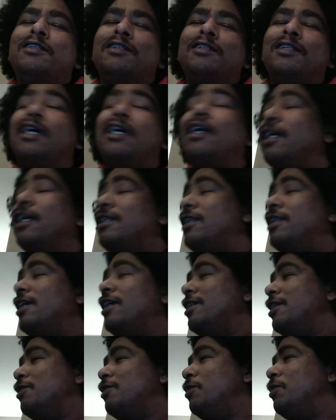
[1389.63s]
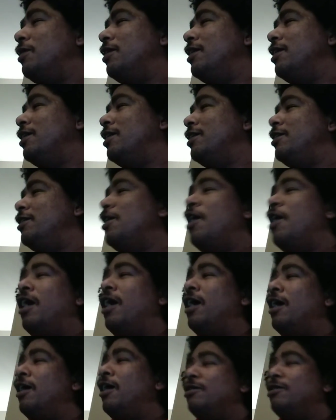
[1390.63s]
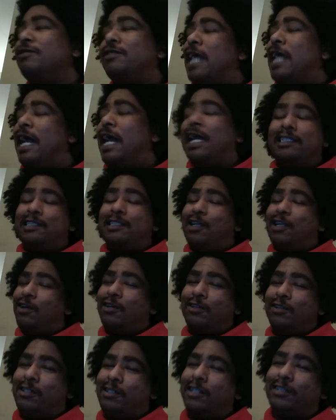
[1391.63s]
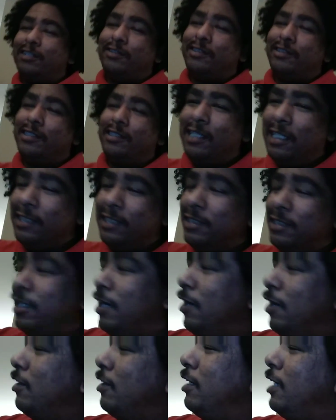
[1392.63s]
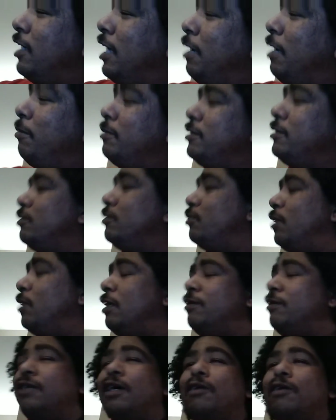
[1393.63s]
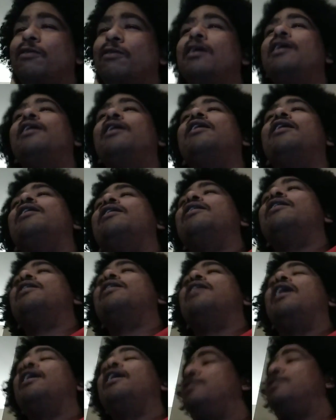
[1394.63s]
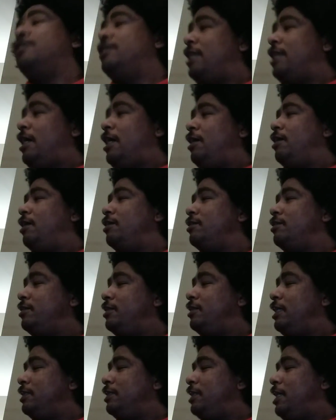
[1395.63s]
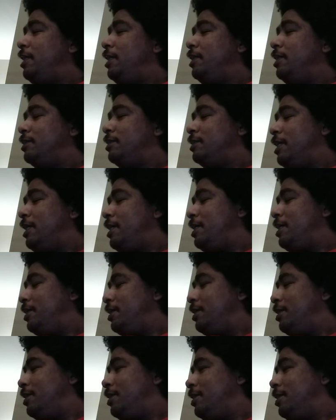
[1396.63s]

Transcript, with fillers: Yeah, I think that's what it is. No, they ain't heard country today. that song. Amos's wife talk. How she talk? How she say say?